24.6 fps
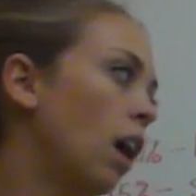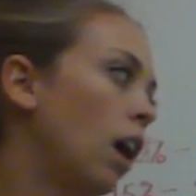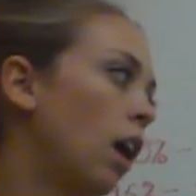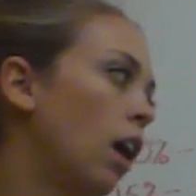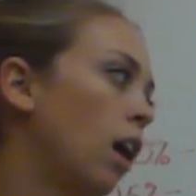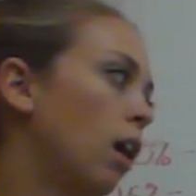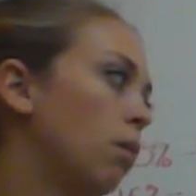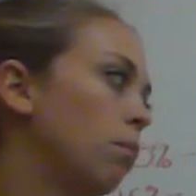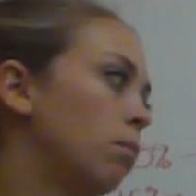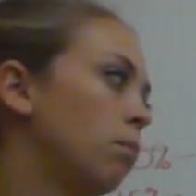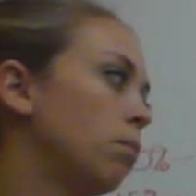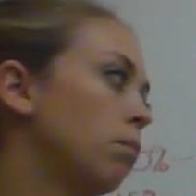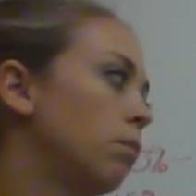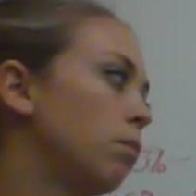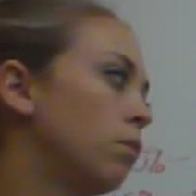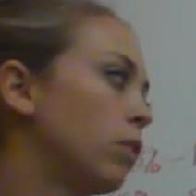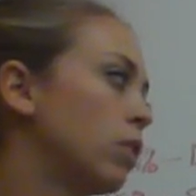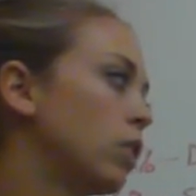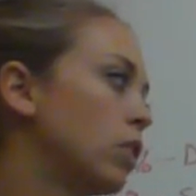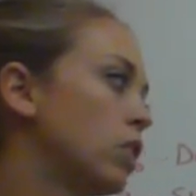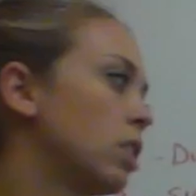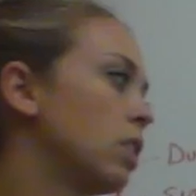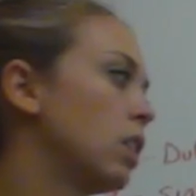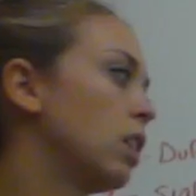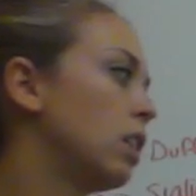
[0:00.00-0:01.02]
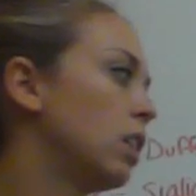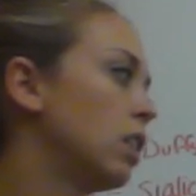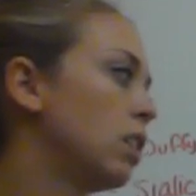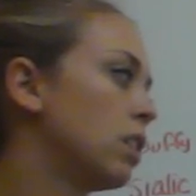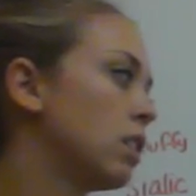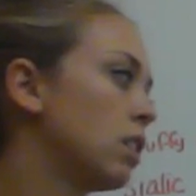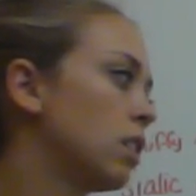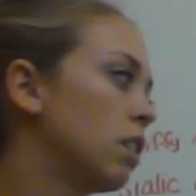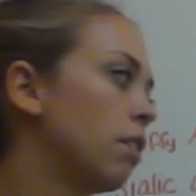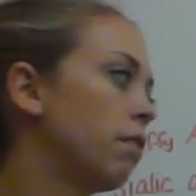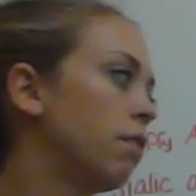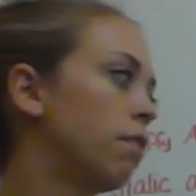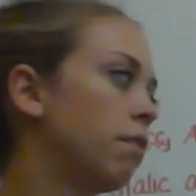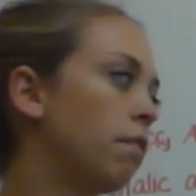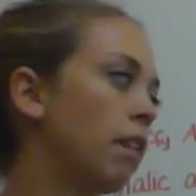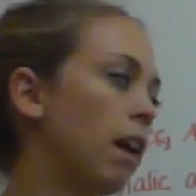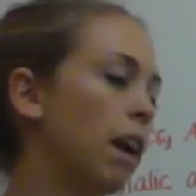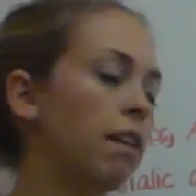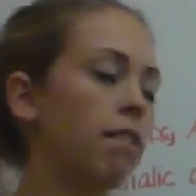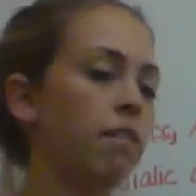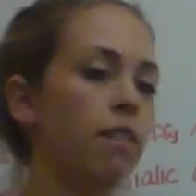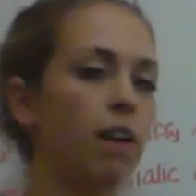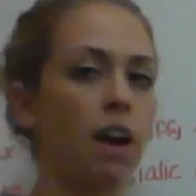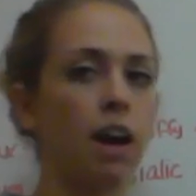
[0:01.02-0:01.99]
Versus the
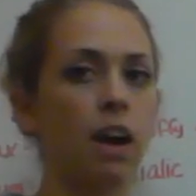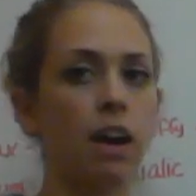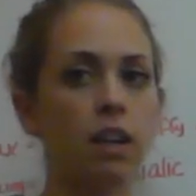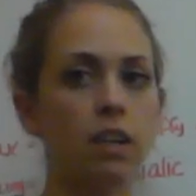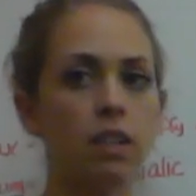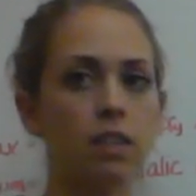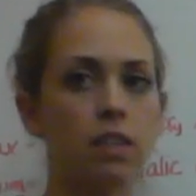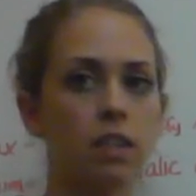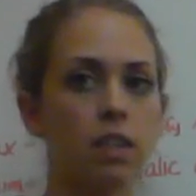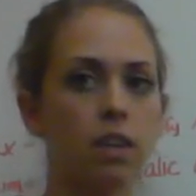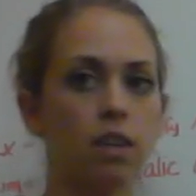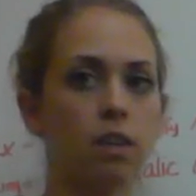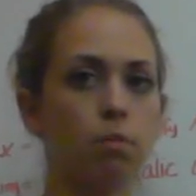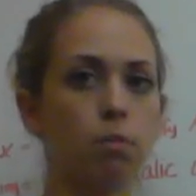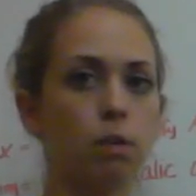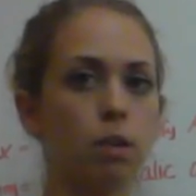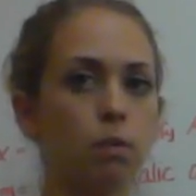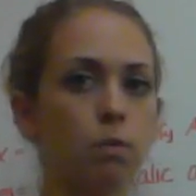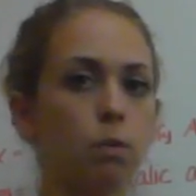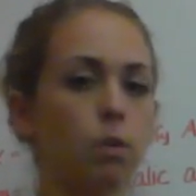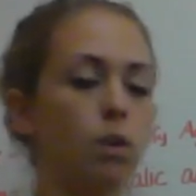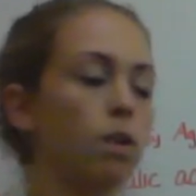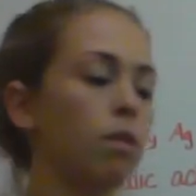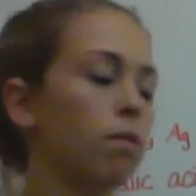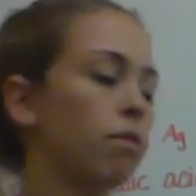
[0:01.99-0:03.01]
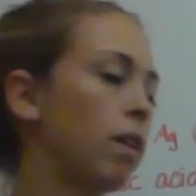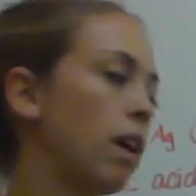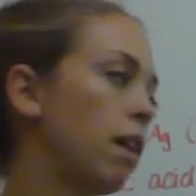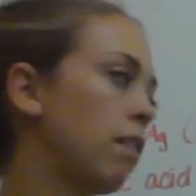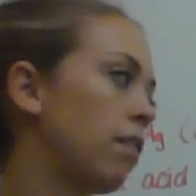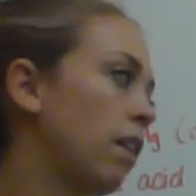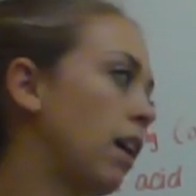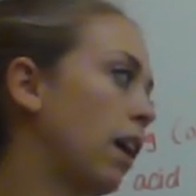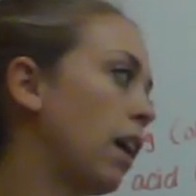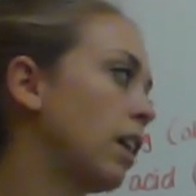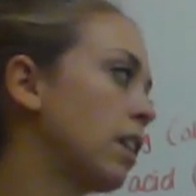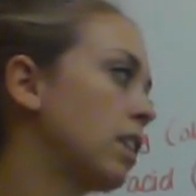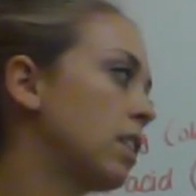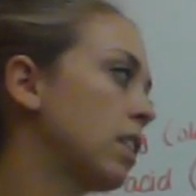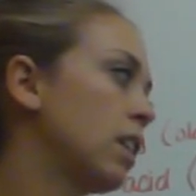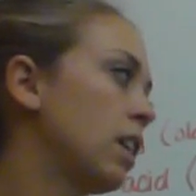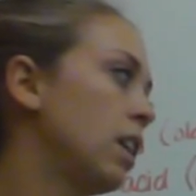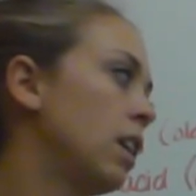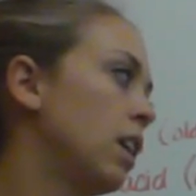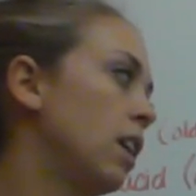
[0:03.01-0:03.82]
vivax, Plasmodium vivax,